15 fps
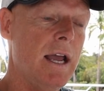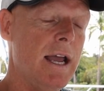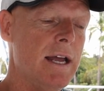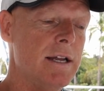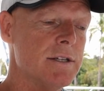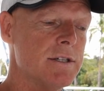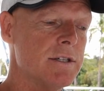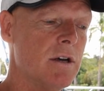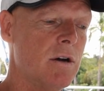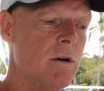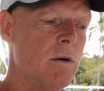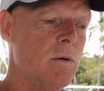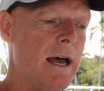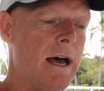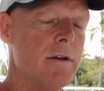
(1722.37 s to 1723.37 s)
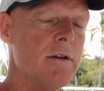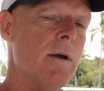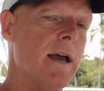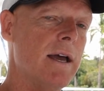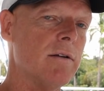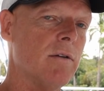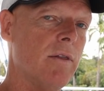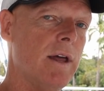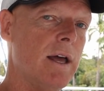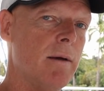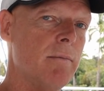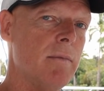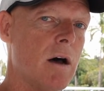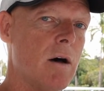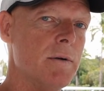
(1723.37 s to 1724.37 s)
And so how you handle
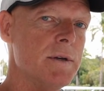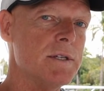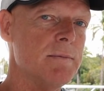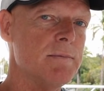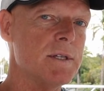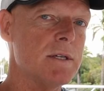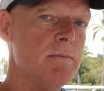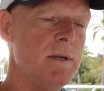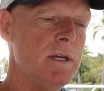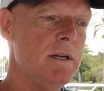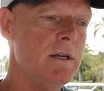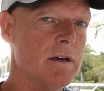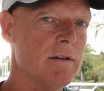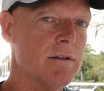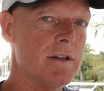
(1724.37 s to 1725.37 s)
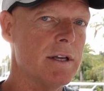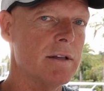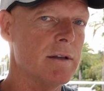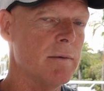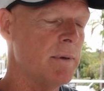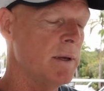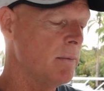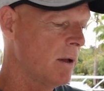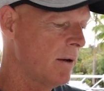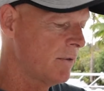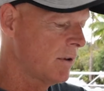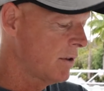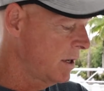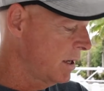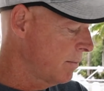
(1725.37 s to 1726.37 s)
them always seems to be a thing that people have
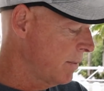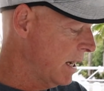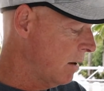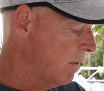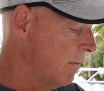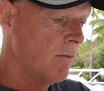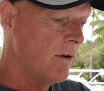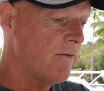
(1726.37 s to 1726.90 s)
to think about.